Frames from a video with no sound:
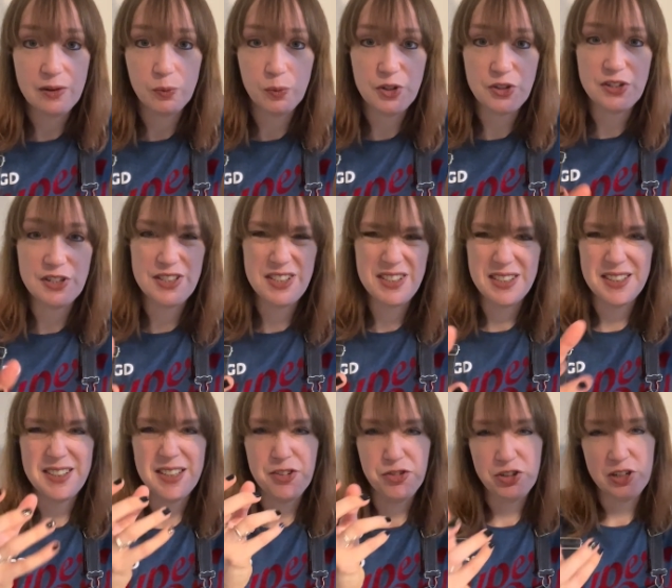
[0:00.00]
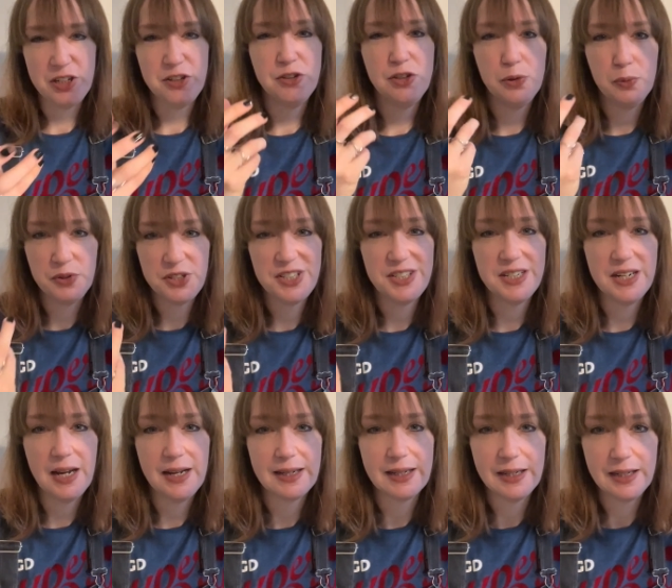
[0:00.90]
which is essentially to do with
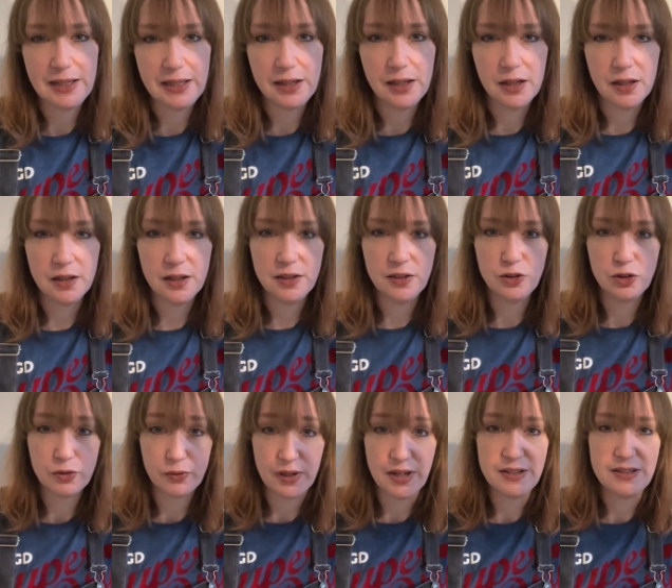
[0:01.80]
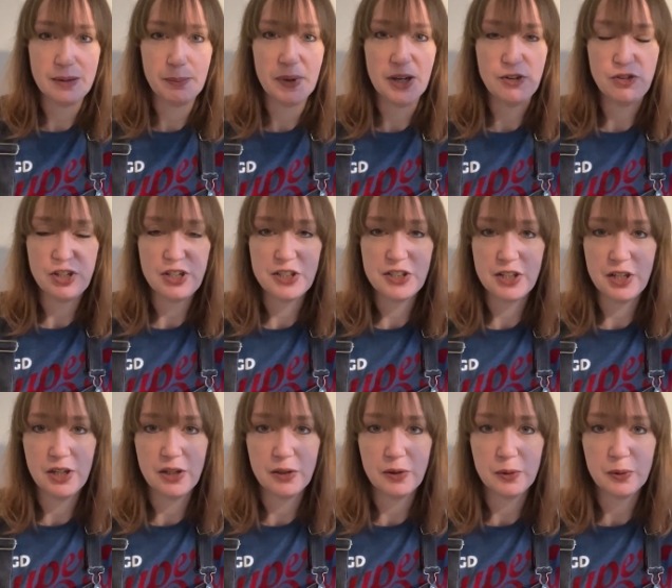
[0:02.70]
snagging and creating magic
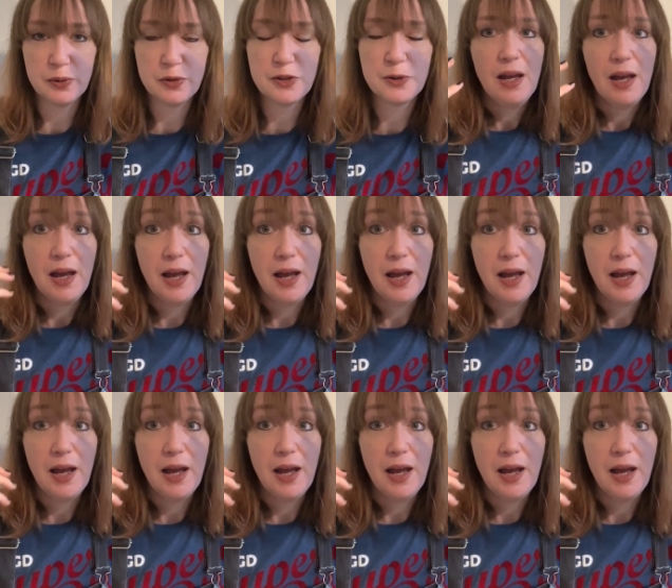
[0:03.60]
circles.